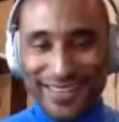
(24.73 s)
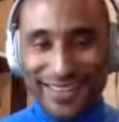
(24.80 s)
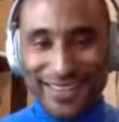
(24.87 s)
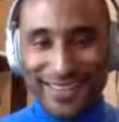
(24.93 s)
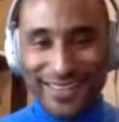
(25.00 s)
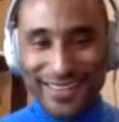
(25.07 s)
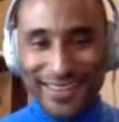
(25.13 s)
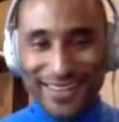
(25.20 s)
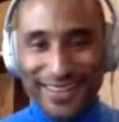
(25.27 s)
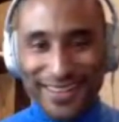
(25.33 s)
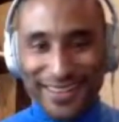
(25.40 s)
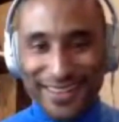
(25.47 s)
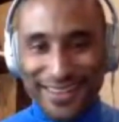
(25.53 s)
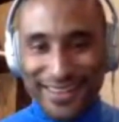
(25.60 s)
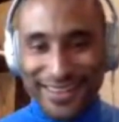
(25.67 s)

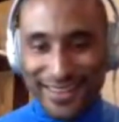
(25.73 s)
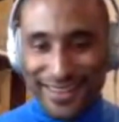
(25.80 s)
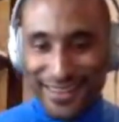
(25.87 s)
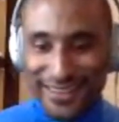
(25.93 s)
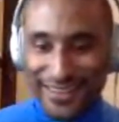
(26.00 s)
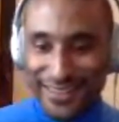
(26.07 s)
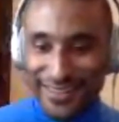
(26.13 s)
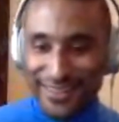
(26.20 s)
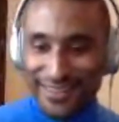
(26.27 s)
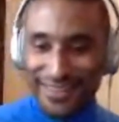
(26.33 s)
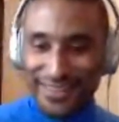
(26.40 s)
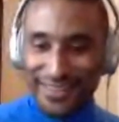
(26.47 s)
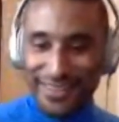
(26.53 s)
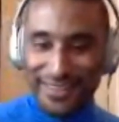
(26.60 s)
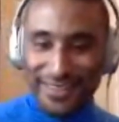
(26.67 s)

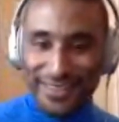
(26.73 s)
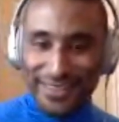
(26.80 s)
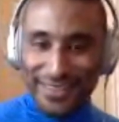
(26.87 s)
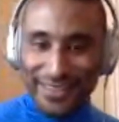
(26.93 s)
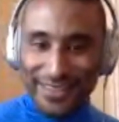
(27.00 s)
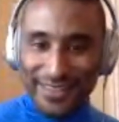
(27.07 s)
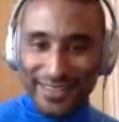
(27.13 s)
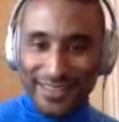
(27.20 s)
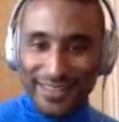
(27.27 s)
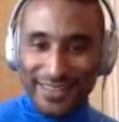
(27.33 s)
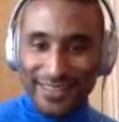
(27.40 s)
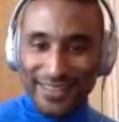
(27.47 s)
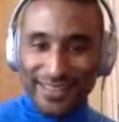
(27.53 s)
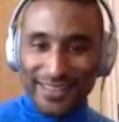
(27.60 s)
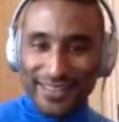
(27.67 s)

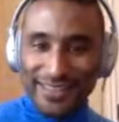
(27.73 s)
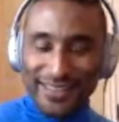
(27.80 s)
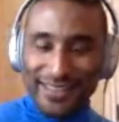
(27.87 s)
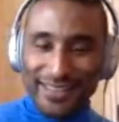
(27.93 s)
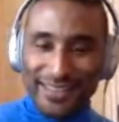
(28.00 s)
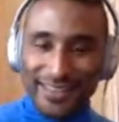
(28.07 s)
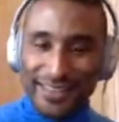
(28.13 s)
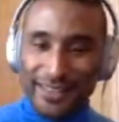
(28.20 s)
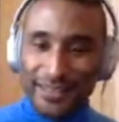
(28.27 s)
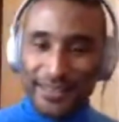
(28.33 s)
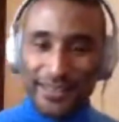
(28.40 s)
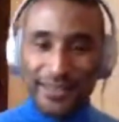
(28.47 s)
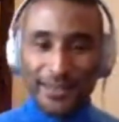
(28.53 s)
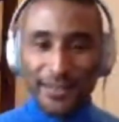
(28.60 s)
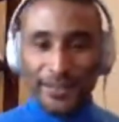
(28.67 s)

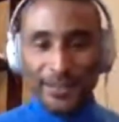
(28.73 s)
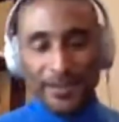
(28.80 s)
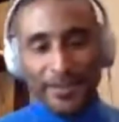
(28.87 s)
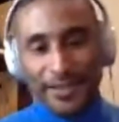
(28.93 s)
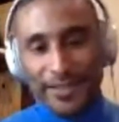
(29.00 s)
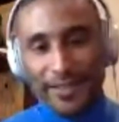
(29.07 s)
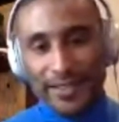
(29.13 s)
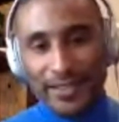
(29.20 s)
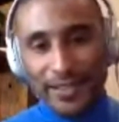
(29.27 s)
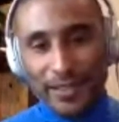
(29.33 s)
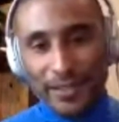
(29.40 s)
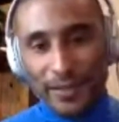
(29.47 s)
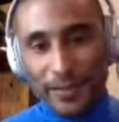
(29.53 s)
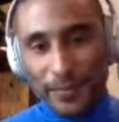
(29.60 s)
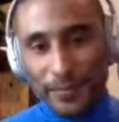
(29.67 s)

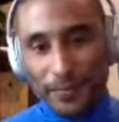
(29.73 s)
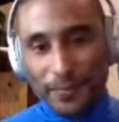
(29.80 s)
This person isn't speaking.